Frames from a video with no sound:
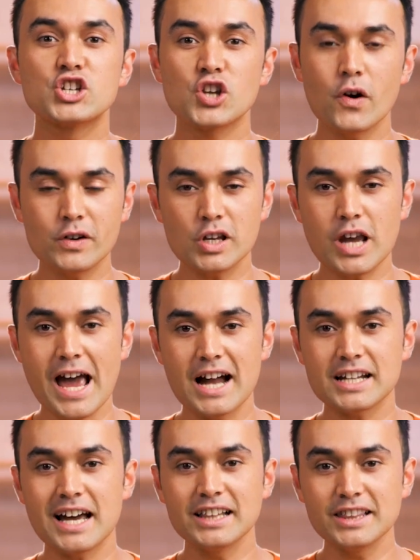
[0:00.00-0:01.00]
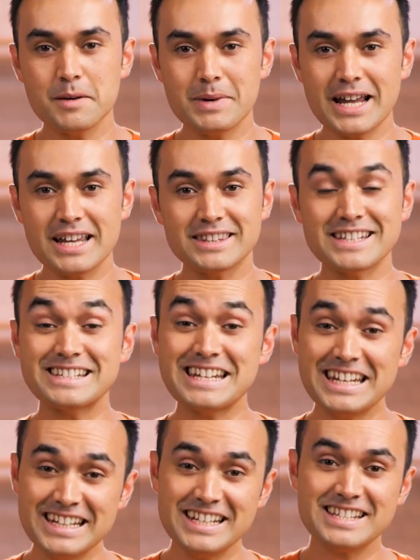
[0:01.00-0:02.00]
showing you how to eliminate the
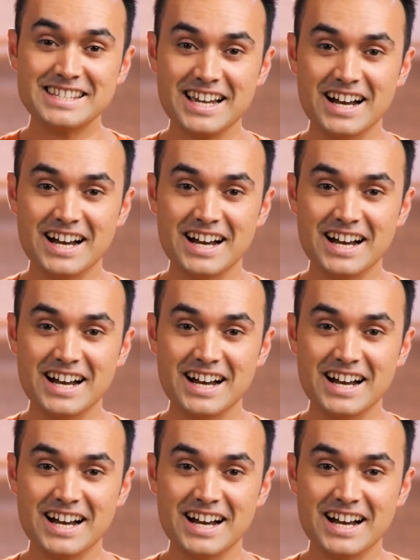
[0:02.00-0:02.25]
tedious